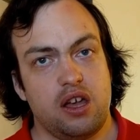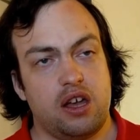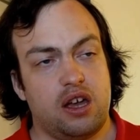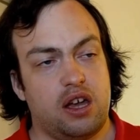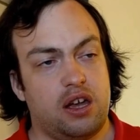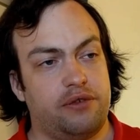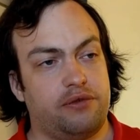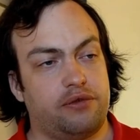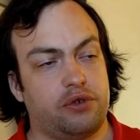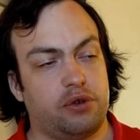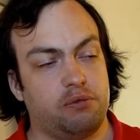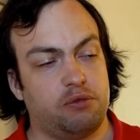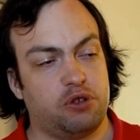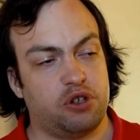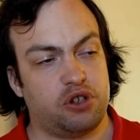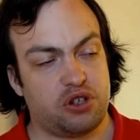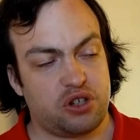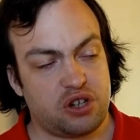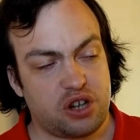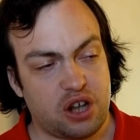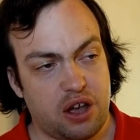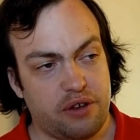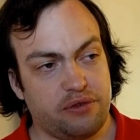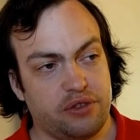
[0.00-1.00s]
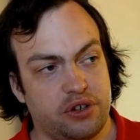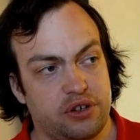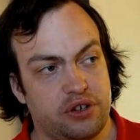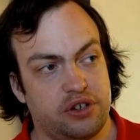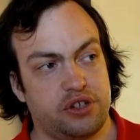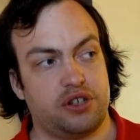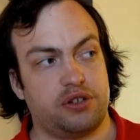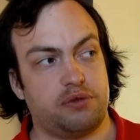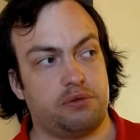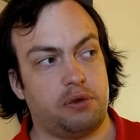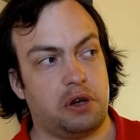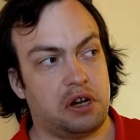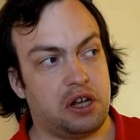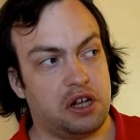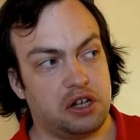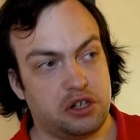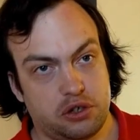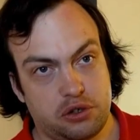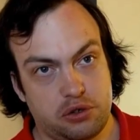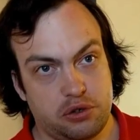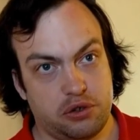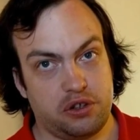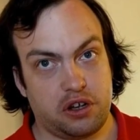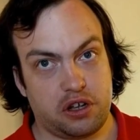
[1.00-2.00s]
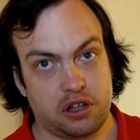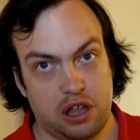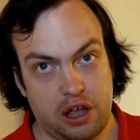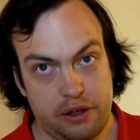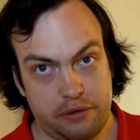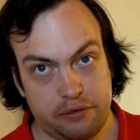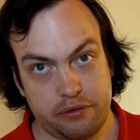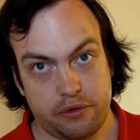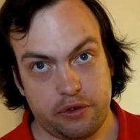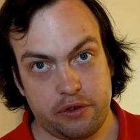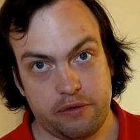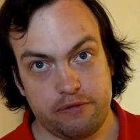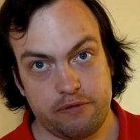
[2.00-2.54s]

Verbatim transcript: and from the staff there is one edge to the clef.